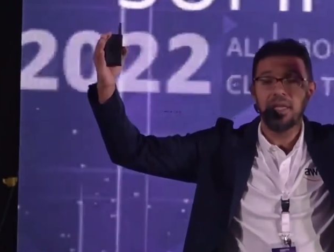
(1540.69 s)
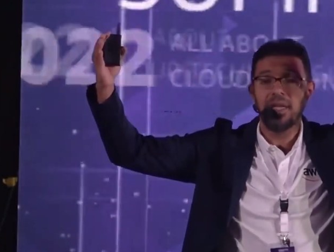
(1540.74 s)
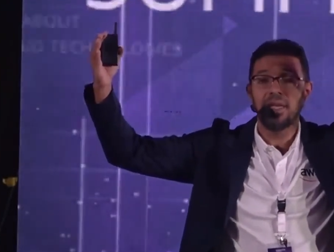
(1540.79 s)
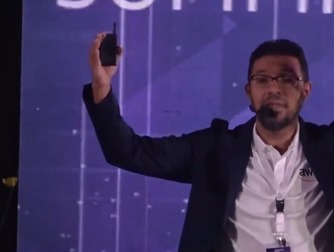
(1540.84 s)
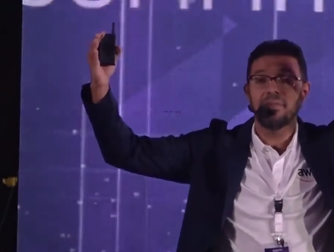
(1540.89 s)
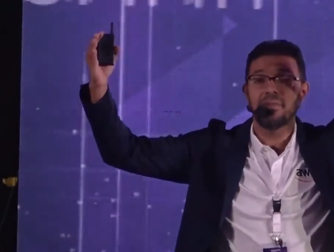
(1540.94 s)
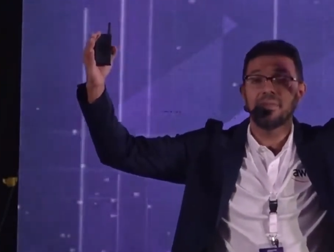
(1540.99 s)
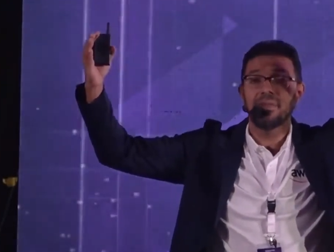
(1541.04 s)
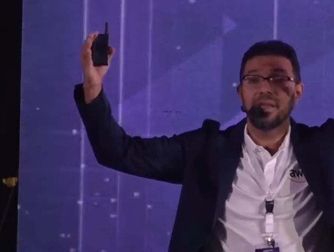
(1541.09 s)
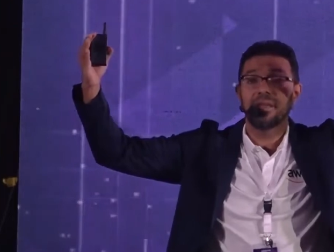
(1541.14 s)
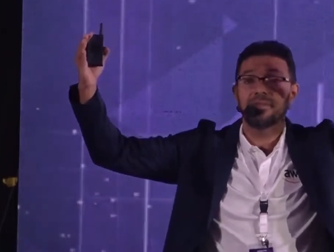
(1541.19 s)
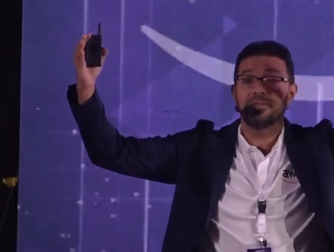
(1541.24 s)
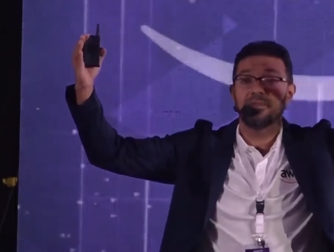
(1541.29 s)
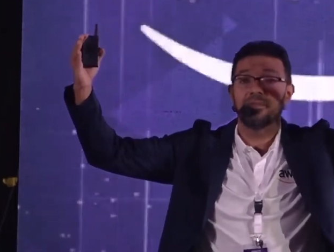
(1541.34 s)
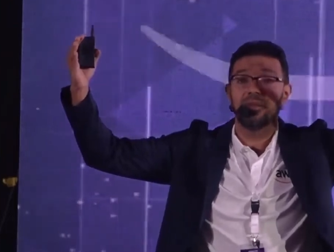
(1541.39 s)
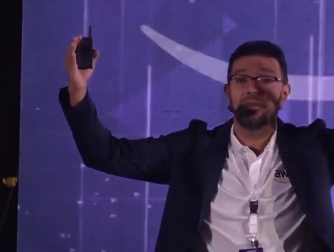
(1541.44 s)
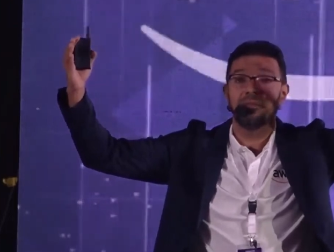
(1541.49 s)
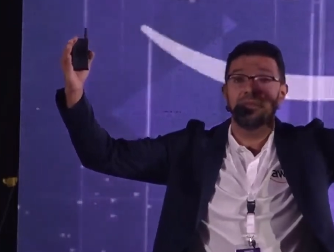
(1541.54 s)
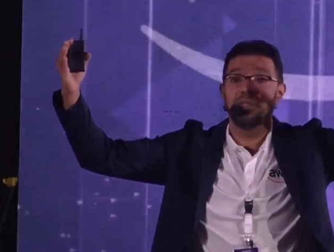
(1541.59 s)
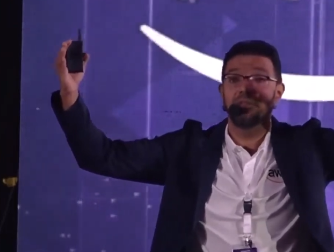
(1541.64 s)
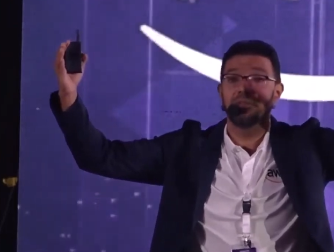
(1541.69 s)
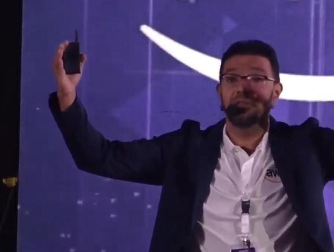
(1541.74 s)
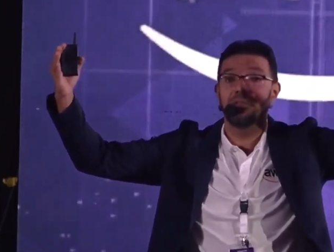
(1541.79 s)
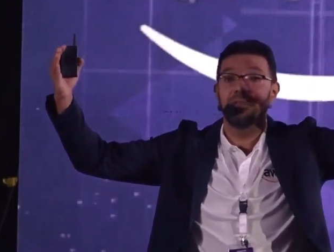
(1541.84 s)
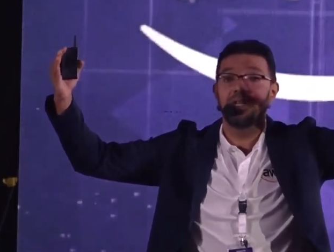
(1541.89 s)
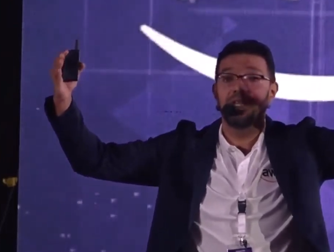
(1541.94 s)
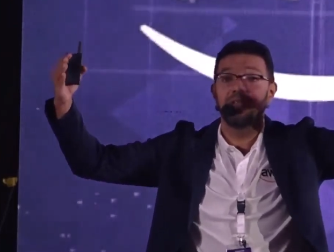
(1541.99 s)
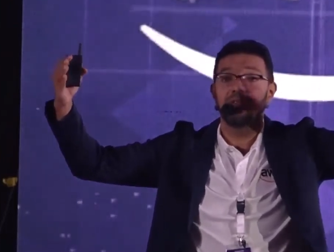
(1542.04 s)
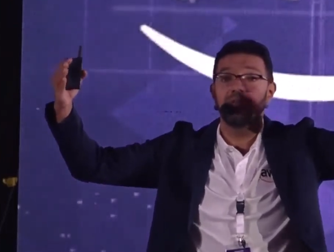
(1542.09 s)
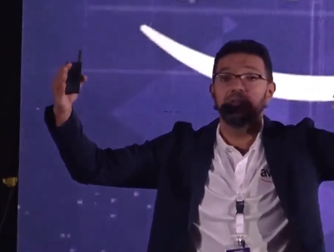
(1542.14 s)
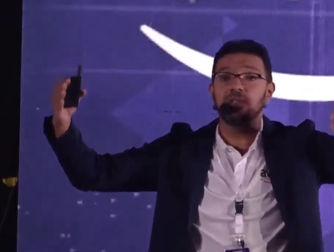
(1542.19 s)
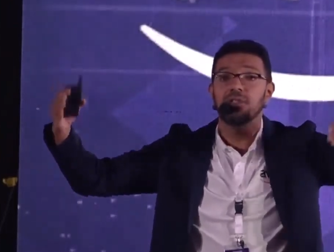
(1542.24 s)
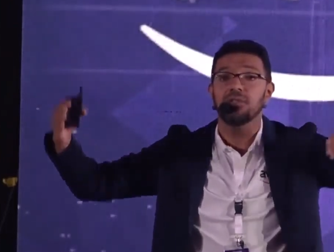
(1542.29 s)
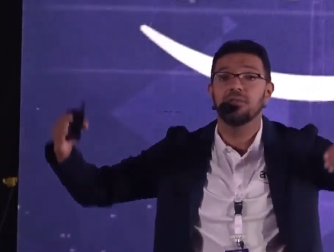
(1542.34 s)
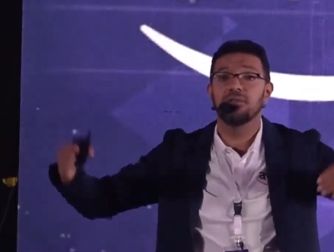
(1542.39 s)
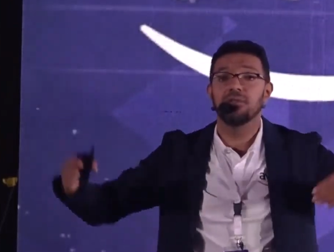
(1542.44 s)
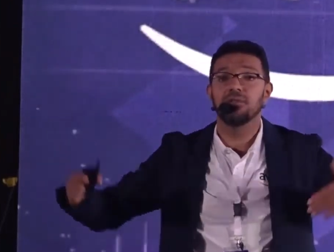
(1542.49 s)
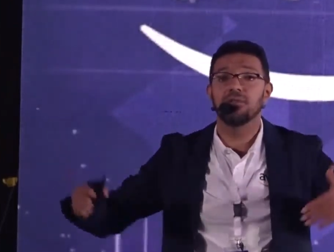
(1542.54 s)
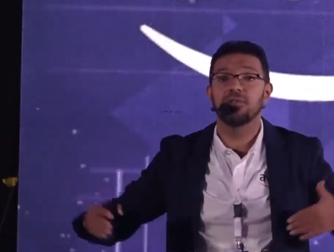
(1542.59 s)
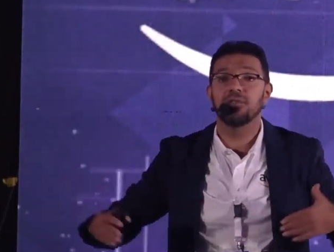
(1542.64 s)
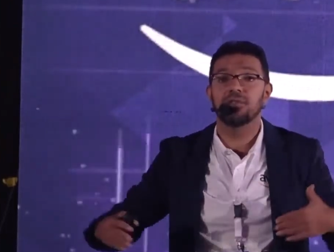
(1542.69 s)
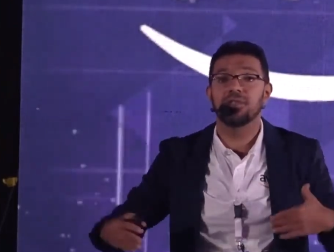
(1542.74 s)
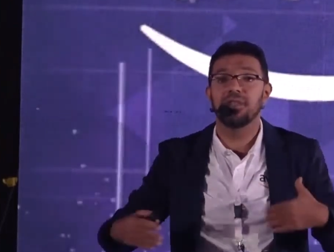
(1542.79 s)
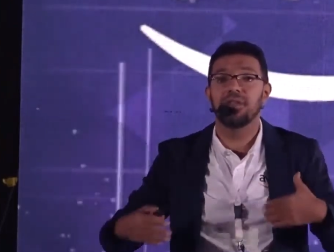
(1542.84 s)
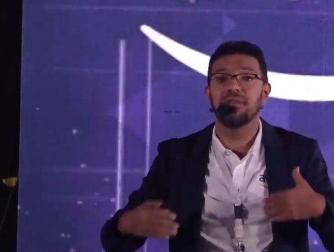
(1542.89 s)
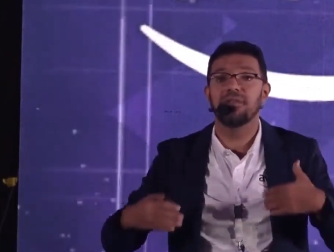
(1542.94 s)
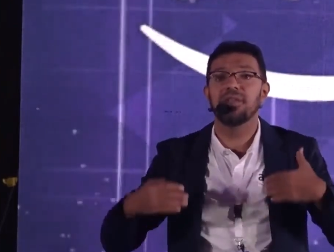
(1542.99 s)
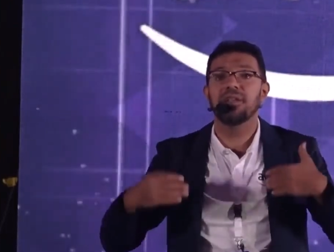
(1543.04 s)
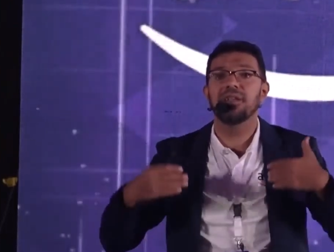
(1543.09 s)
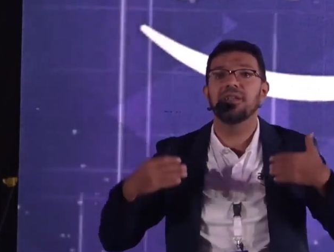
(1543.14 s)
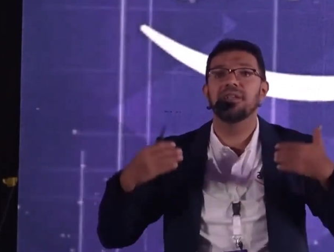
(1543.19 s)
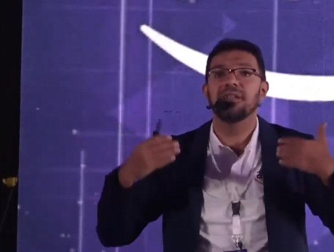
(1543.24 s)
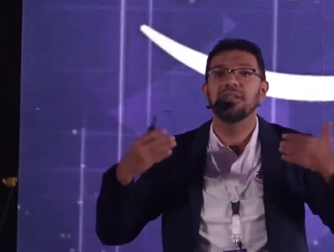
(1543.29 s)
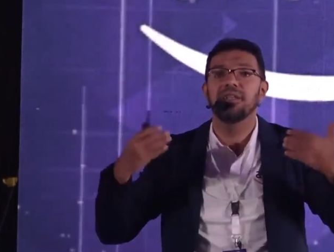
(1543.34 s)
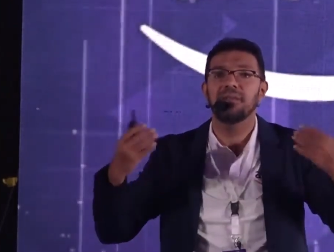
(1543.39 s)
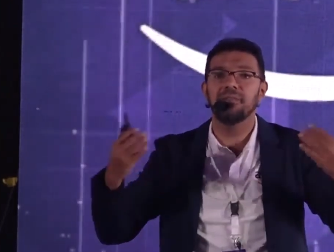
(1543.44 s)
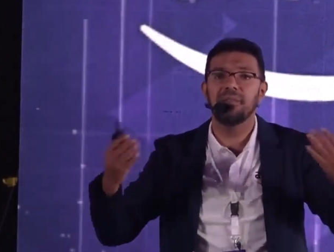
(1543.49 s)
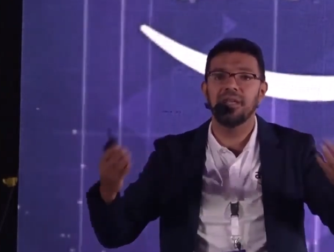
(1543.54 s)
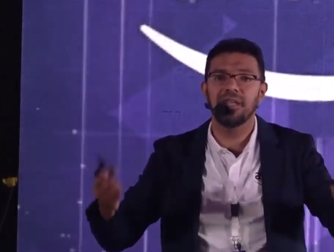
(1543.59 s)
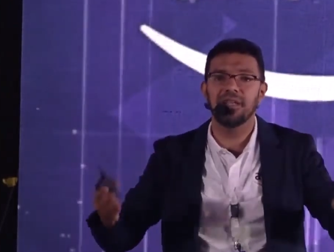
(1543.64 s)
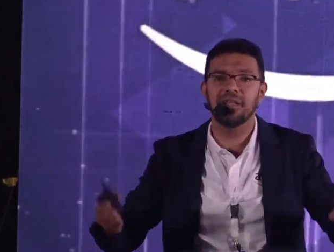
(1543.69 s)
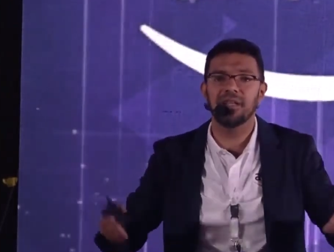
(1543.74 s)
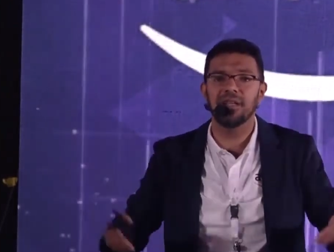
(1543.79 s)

and that will be normally used for sending an email